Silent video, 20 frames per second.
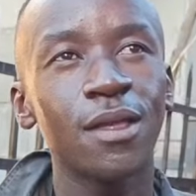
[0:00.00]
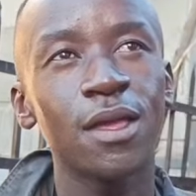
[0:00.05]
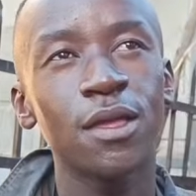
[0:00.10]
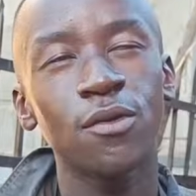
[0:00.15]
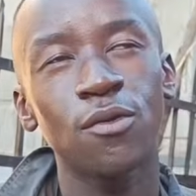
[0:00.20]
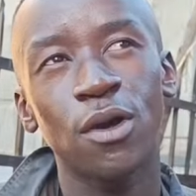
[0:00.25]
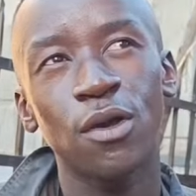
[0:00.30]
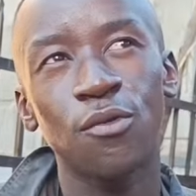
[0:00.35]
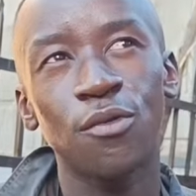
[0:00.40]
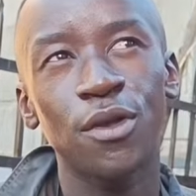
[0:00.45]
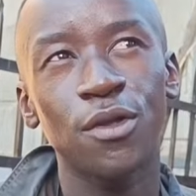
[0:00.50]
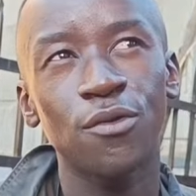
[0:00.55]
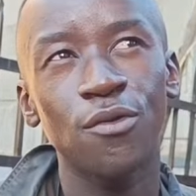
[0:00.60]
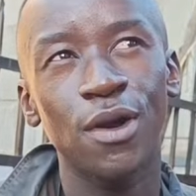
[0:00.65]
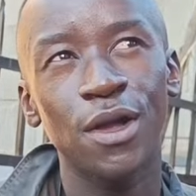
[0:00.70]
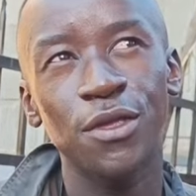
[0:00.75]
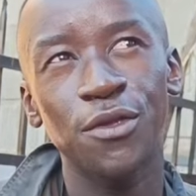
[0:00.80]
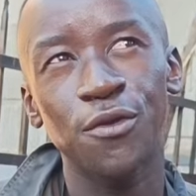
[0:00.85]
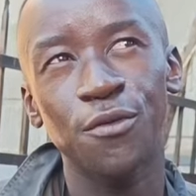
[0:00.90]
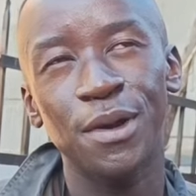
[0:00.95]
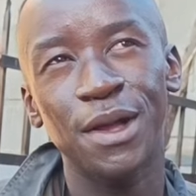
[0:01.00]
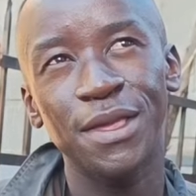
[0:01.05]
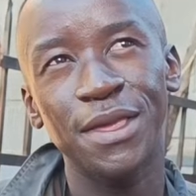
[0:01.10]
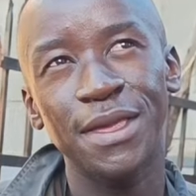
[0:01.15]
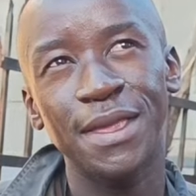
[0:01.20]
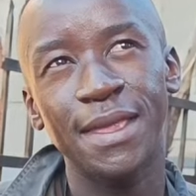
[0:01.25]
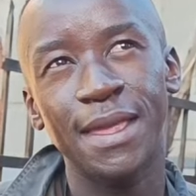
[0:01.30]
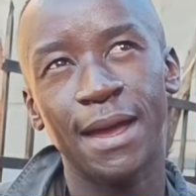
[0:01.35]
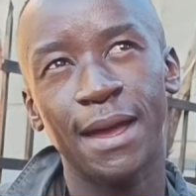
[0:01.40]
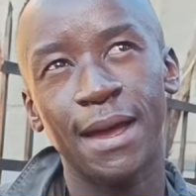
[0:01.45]
Then one way to write
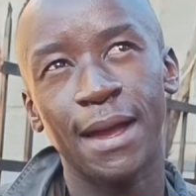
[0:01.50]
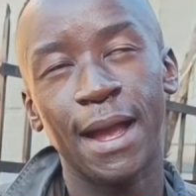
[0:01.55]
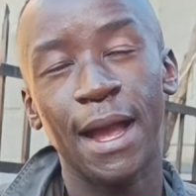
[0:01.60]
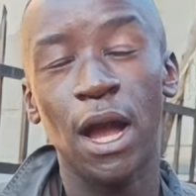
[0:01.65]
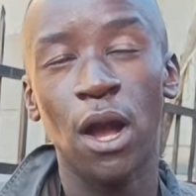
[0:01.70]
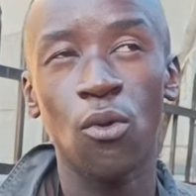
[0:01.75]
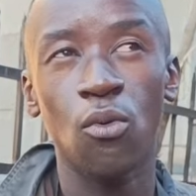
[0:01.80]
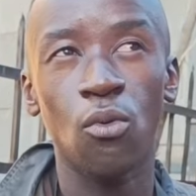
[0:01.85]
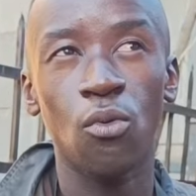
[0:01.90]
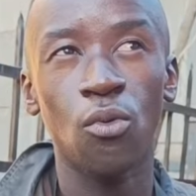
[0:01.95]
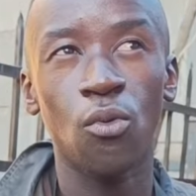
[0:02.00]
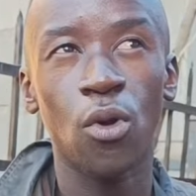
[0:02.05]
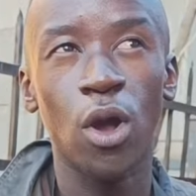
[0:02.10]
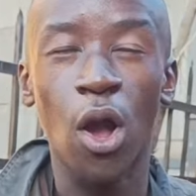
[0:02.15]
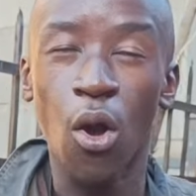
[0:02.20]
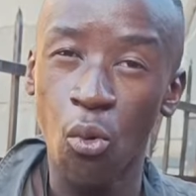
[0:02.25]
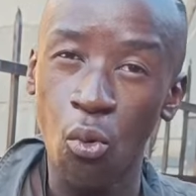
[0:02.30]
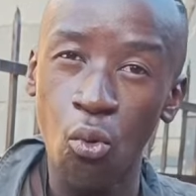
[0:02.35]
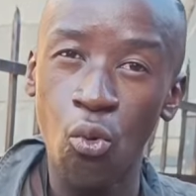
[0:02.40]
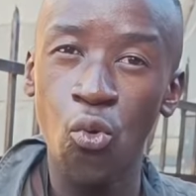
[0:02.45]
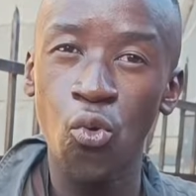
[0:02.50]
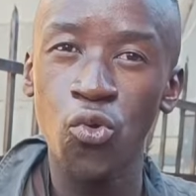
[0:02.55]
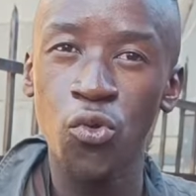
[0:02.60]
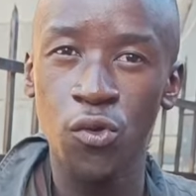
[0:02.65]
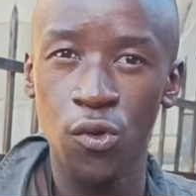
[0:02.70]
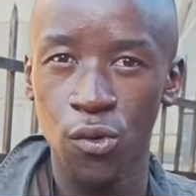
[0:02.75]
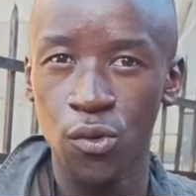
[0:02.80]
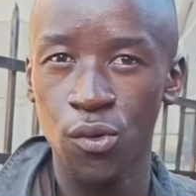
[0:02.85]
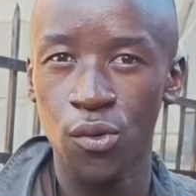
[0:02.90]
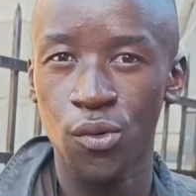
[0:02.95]
it,
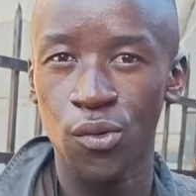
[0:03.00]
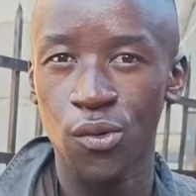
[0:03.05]
Kakuto.